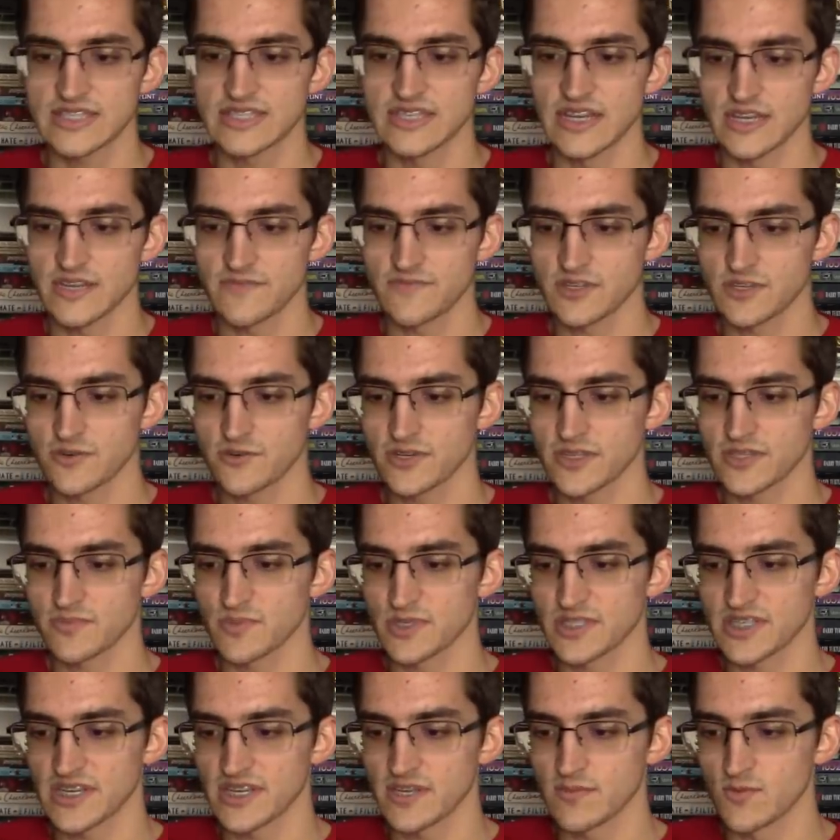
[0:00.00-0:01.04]
not even
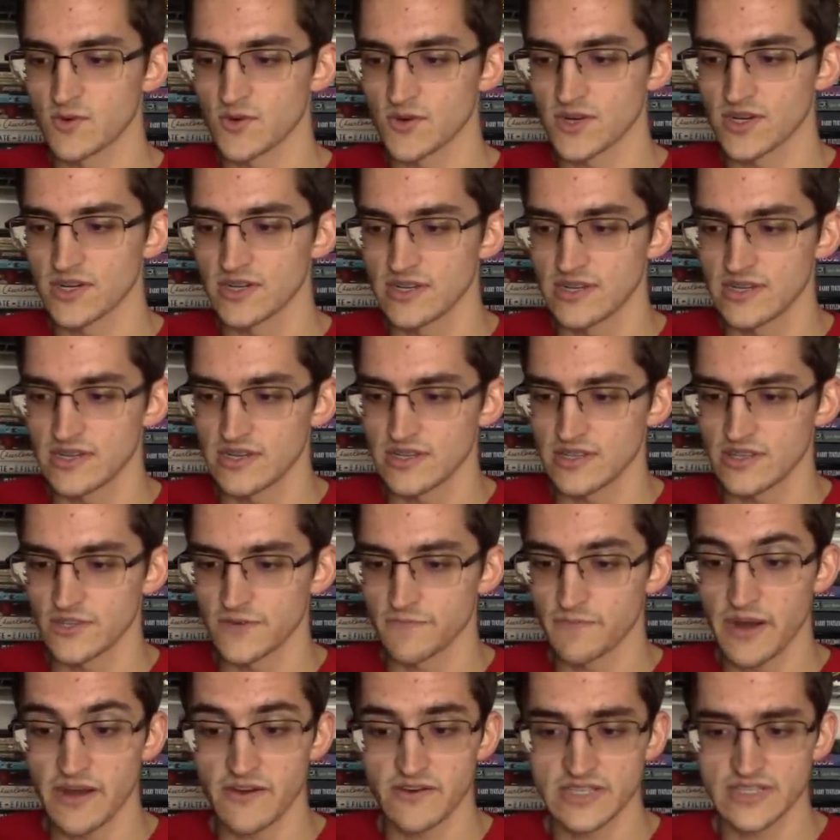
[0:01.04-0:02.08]
Christmas anymore.
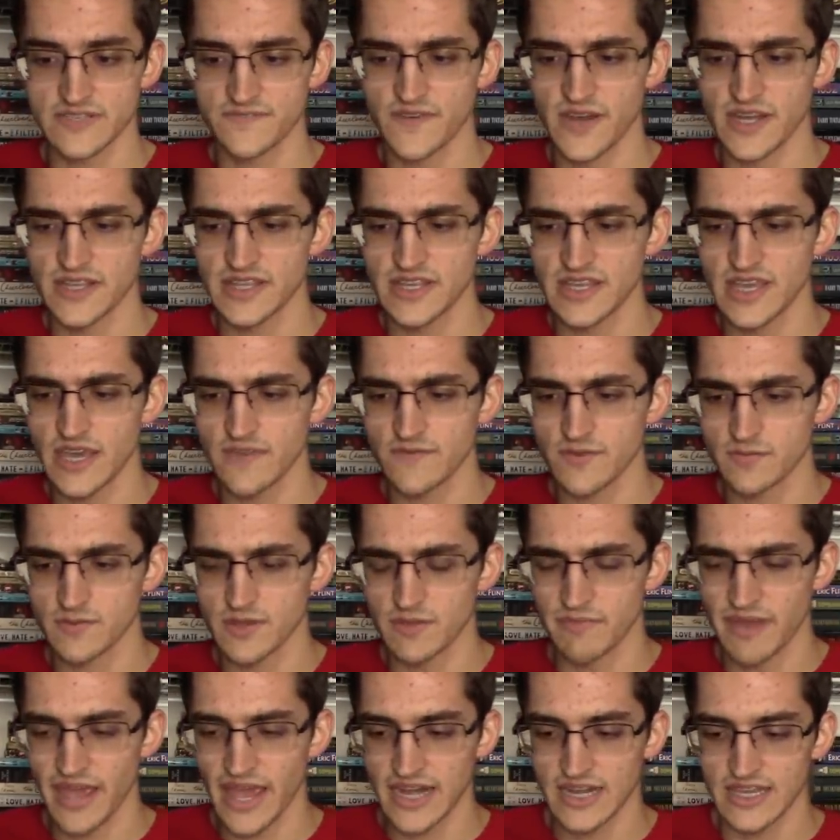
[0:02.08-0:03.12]
Their parents finally gave up
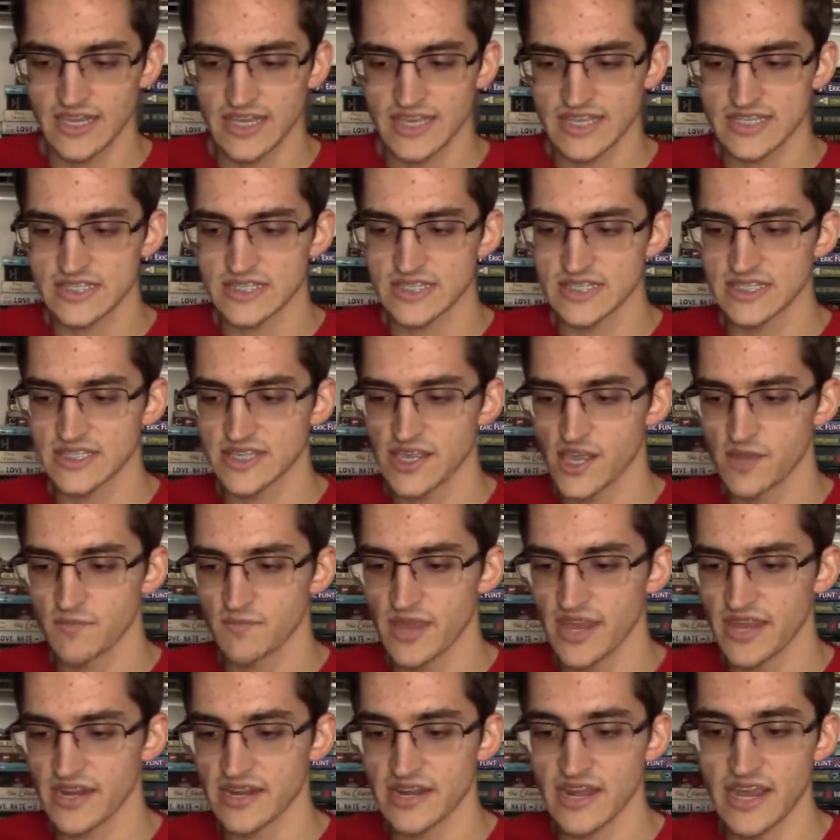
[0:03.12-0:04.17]
the battle against the
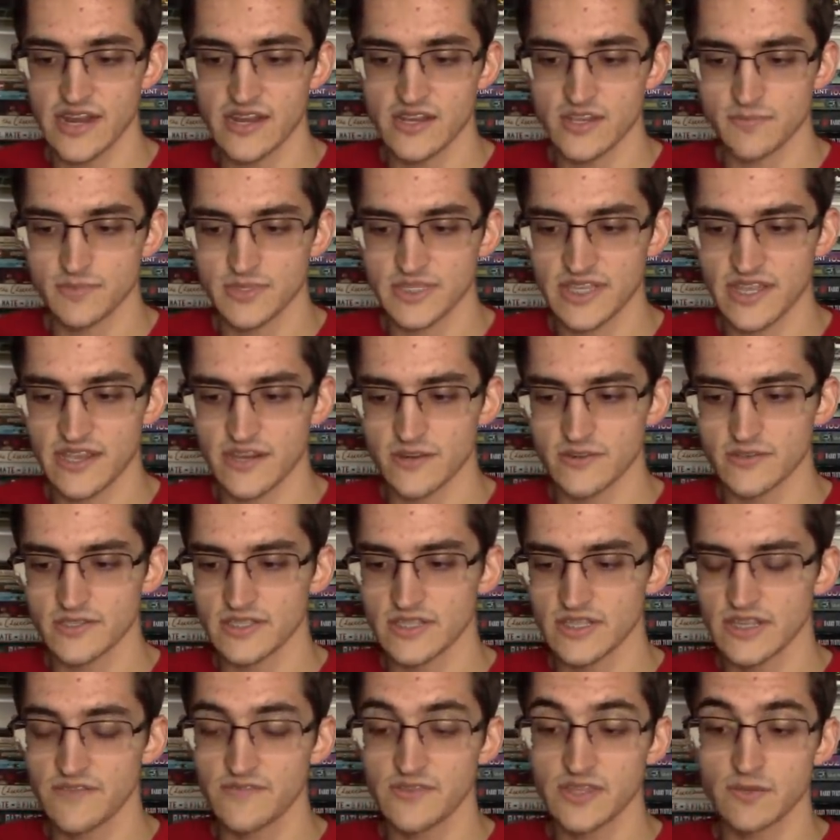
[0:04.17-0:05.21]
Sandman and headed
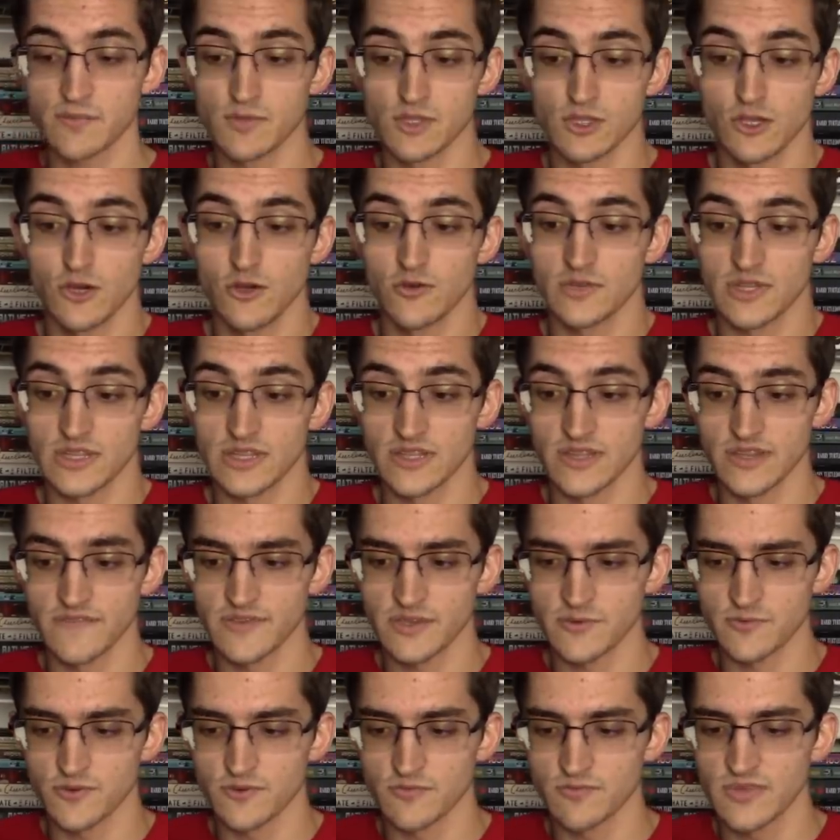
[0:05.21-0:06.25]
upstairs, leaving them alone in the
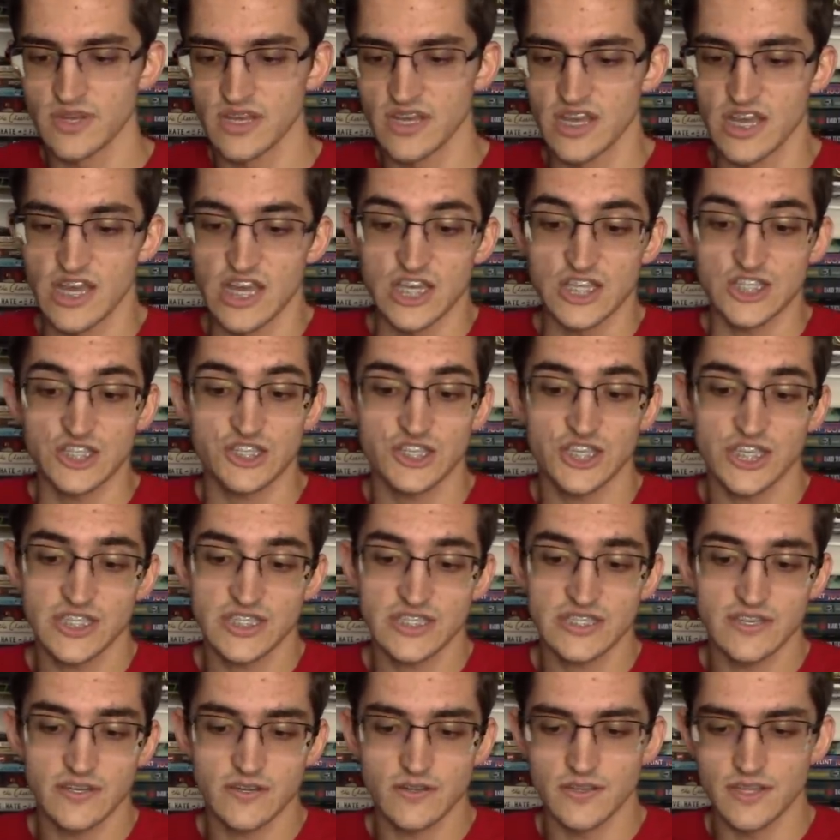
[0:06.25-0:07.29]
living room. She
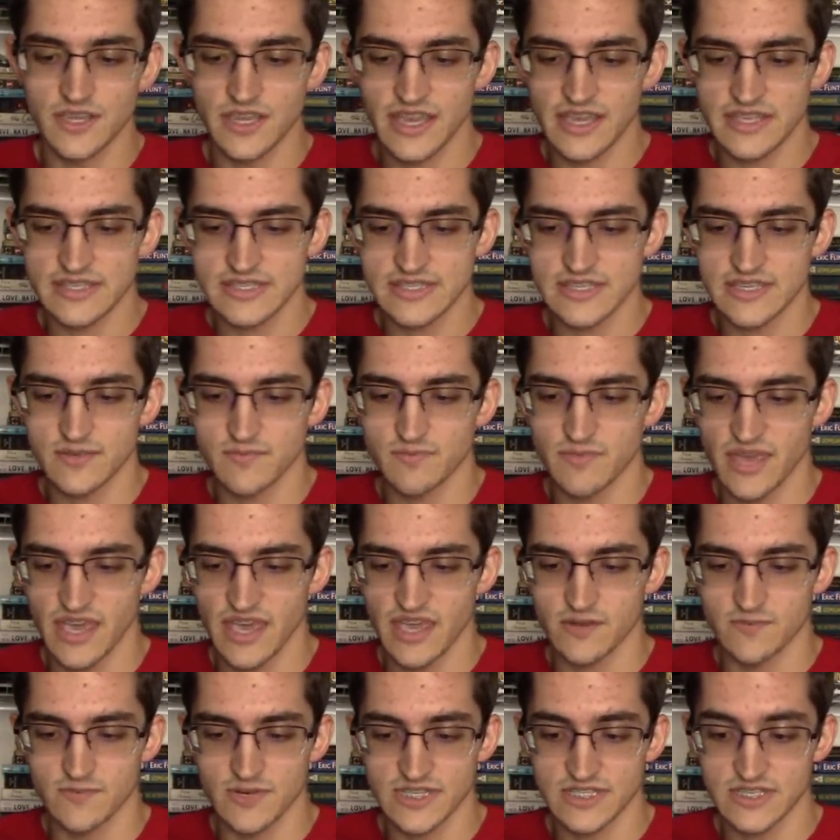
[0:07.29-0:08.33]
snuggled against him,
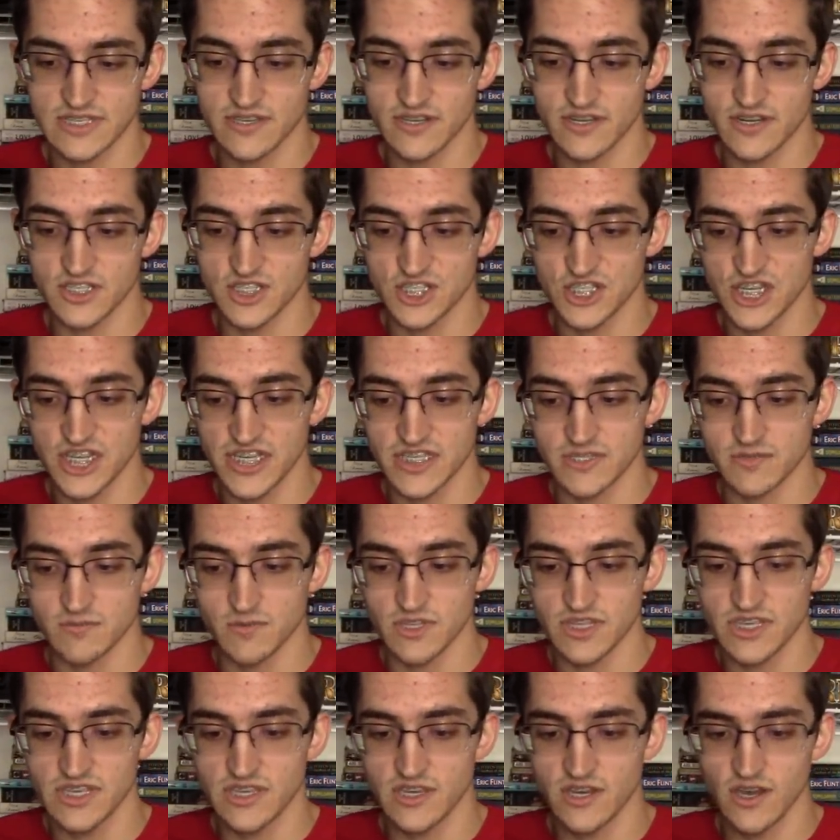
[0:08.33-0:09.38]
head resting on his chest,
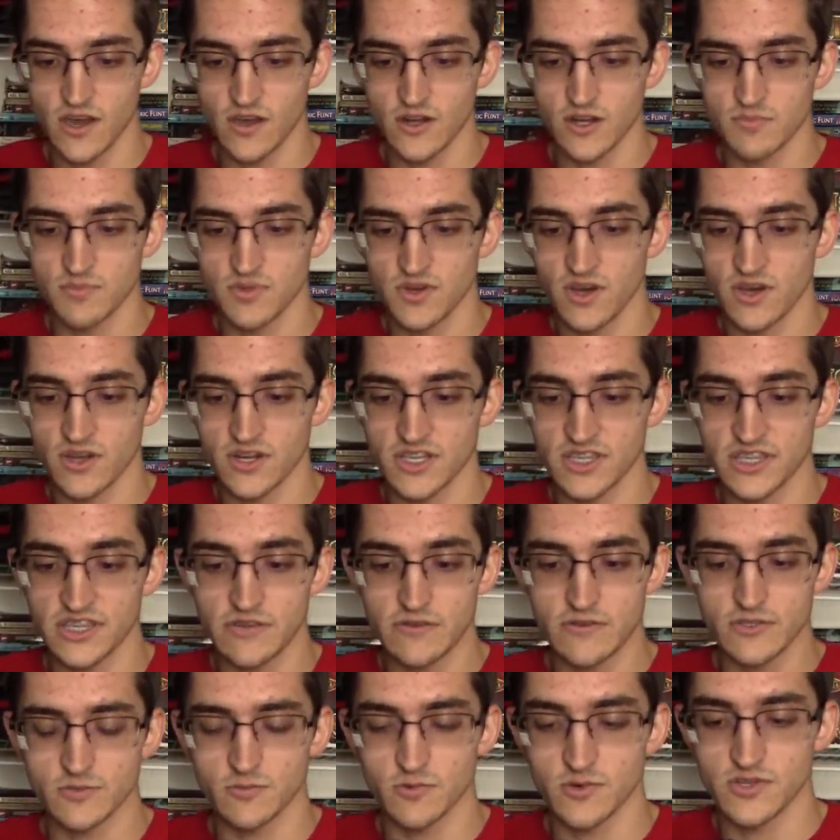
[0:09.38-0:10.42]
while he caught up on a
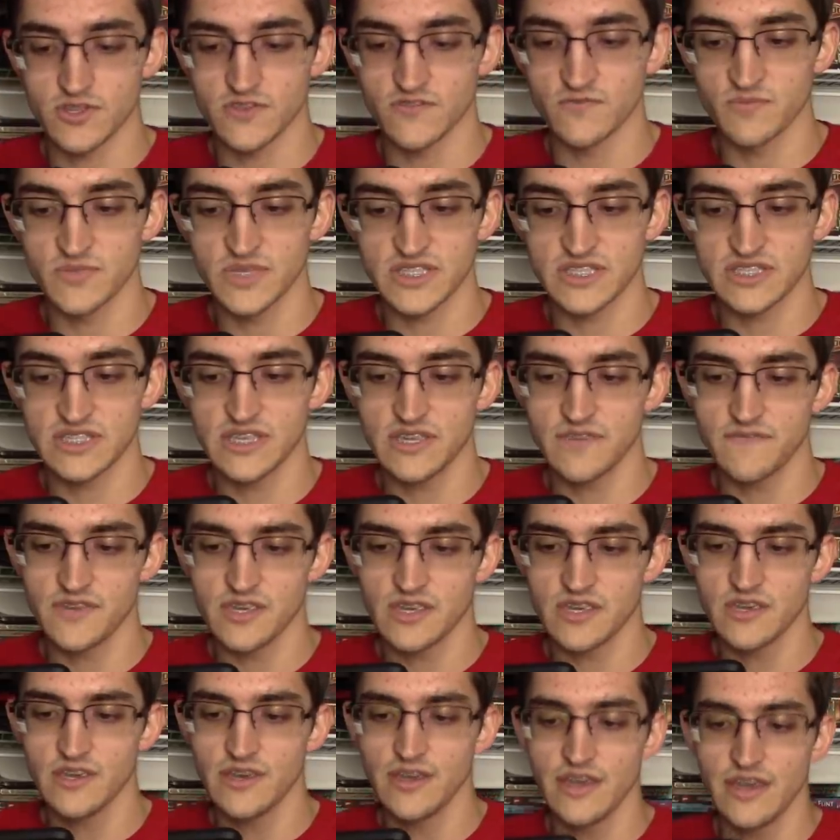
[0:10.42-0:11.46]
year's worth of missed
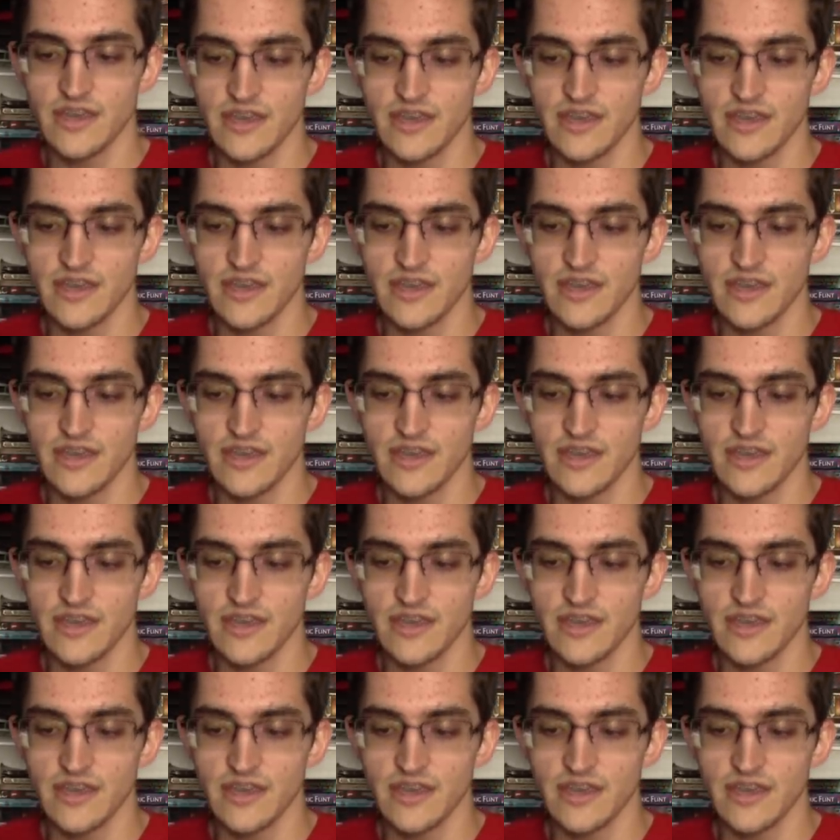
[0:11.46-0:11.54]
TV.